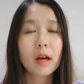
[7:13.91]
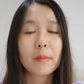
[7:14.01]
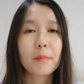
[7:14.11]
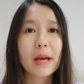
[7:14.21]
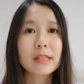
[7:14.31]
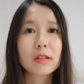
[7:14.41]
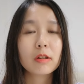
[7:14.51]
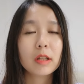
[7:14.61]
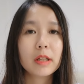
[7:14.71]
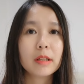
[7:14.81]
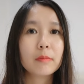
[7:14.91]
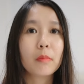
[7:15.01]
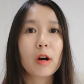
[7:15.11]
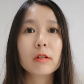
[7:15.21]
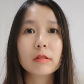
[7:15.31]
masculine
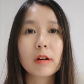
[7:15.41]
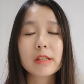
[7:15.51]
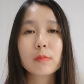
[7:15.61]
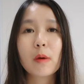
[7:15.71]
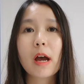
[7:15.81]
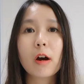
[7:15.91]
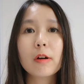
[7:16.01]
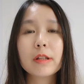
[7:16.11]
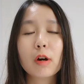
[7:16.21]
model as well in the